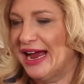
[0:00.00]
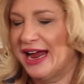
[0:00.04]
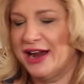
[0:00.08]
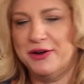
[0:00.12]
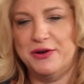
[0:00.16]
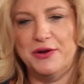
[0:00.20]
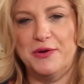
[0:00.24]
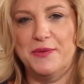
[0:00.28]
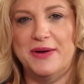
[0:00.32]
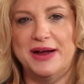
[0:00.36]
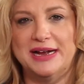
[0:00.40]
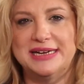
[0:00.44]
I
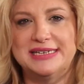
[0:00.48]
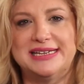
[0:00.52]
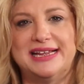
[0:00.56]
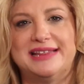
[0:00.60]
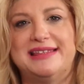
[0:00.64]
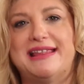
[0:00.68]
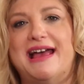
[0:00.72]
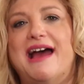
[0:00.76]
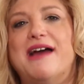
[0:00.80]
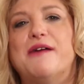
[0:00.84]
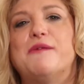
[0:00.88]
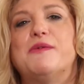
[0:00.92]
don't know why I
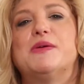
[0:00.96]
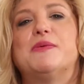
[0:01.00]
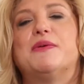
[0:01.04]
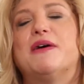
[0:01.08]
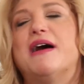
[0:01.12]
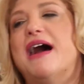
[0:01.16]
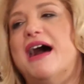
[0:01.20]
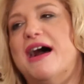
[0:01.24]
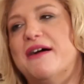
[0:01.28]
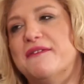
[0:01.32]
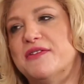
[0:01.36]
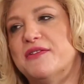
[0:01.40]
said that. We
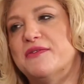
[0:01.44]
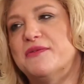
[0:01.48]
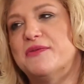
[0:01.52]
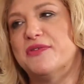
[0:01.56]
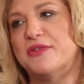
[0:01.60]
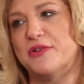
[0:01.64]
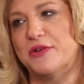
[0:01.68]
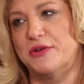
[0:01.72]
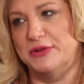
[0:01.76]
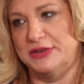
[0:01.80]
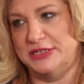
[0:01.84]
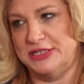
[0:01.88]
will have it
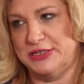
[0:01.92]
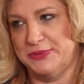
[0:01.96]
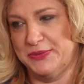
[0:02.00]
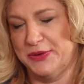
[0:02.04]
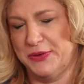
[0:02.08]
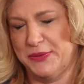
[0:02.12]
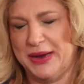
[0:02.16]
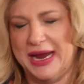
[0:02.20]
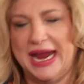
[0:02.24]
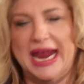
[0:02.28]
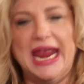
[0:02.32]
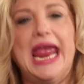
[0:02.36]
for Crystal
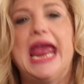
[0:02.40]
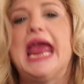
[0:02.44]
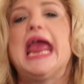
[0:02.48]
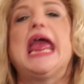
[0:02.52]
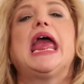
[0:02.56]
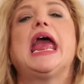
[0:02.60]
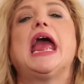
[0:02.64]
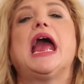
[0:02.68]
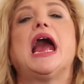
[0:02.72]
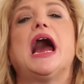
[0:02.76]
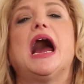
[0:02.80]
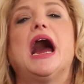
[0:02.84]
Marie.
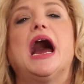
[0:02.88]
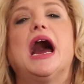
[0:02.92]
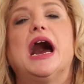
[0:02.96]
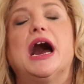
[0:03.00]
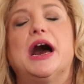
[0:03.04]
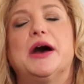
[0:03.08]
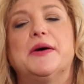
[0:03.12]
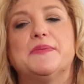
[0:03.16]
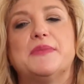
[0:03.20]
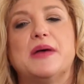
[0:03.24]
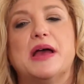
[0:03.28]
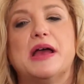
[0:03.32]

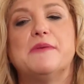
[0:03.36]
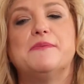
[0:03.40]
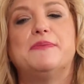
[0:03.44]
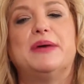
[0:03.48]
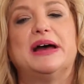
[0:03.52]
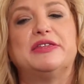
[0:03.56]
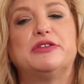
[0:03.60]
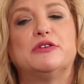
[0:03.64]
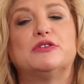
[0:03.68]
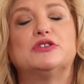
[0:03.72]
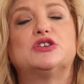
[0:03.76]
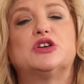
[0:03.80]

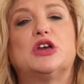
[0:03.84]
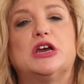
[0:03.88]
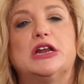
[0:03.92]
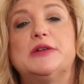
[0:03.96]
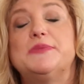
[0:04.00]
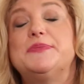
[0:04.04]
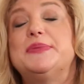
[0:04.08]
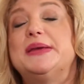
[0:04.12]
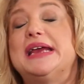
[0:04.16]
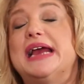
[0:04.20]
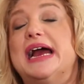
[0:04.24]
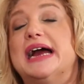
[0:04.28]
But there's going
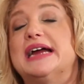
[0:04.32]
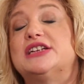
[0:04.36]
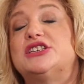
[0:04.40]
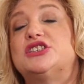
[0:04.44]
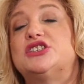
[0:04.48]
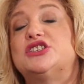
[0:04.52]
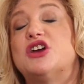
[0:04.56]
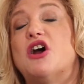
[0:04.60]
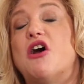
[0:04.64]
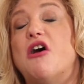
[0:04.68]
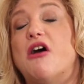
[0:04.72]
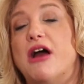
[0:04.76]
to be a
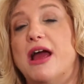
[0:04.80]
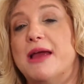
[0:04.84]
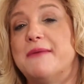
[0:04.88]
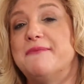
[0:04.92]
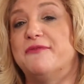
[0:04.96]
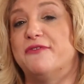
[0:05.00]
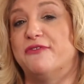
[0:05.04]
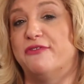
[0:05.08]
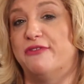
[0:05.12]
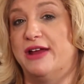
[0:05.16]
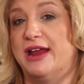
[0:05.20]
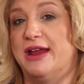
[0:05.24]

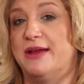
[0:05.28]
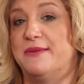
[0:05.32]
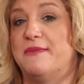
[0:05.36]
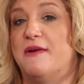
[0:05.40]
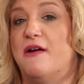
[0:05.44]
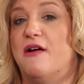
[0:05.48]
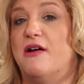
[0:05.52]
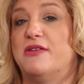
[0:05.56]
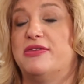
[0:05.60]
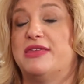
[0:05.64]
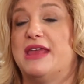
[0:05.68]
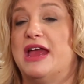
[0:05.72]
time
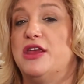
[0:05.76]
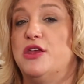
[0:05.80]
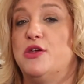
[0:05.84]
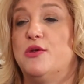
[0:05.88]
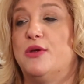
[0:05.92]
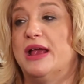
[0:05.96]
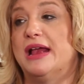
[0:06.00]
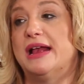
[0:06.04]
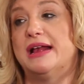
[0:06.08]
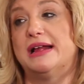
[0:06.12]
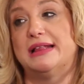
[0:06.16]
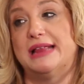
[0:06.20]
frame that you
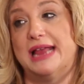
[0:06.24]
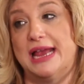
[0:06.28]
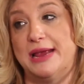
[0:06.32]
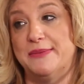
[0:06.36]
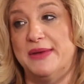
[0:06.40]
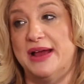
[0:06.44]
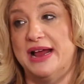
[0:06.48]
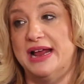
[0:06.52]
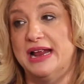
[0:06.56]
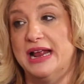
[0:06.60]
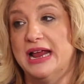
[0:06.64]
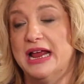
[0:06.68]
can
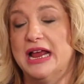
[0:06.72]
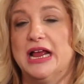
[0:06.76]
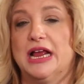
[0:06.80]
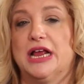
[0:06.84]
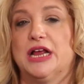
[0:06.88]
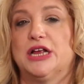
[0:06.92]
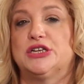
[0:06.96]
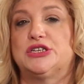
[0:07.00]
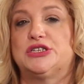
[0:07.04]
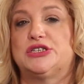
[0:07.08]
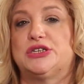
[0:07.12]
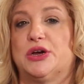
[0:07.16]
claim it.
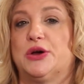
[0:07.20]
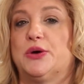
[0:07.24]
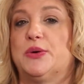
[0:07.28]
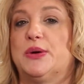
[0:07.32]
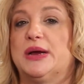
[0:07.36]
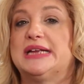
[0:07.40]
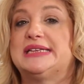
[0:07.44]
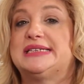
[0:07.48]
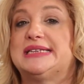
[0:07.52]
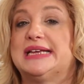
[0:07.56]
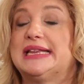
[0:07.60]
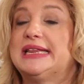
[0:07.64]
So
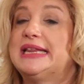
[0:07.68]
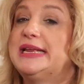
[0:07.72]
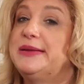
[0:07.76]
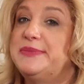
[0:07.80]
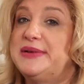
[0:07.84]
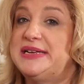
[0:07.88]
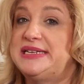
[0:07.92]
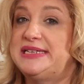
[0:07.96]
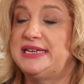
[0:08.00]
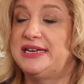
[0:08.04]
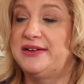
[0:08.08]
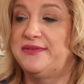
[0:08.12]
it's a
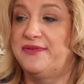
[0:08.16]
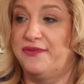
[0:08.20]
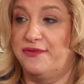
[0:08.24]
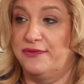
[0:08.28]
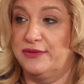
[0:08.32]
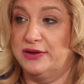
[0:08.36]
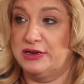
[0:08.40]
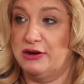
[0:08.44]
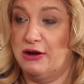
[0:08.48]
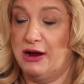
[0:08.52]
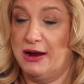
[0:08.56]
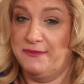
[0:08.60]
limited
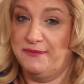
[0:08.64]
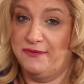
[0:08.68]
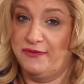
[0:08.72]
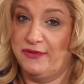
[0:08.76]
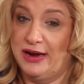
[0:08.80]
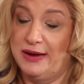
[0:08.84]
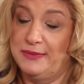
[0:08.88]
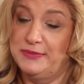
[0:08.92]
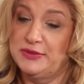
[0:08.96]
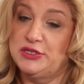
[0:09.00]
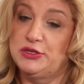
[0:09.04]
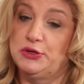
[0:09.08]
time frame.